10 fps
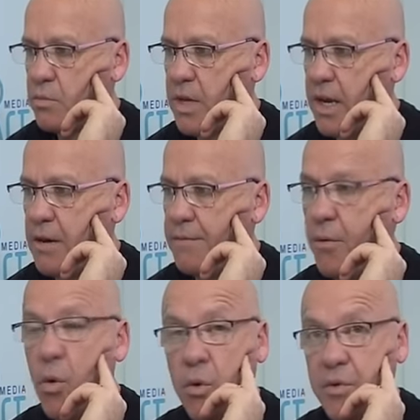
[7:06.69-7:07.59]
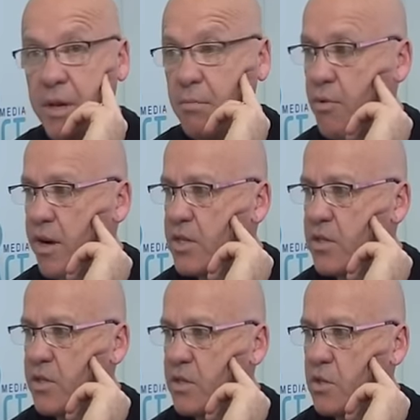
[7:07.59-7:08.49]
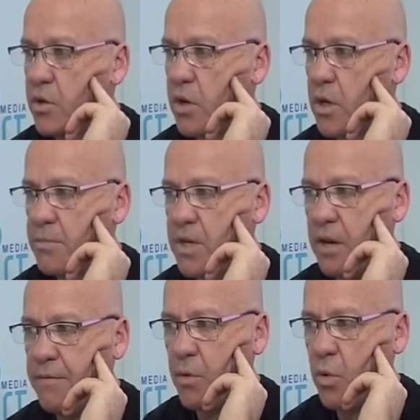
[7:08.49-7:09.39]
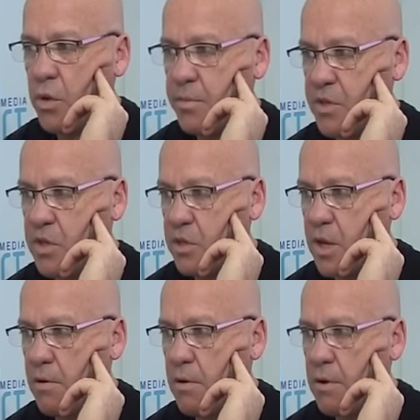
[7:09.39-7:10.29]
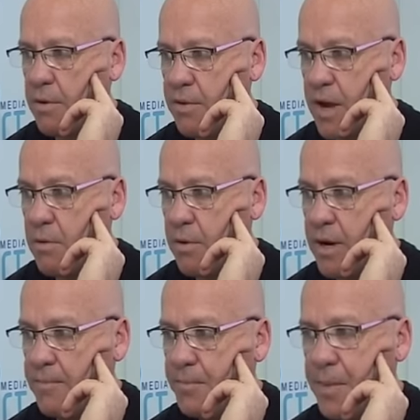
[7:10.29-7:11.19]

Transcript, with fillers: here for the impressions and two columns here for the position that were, they were in.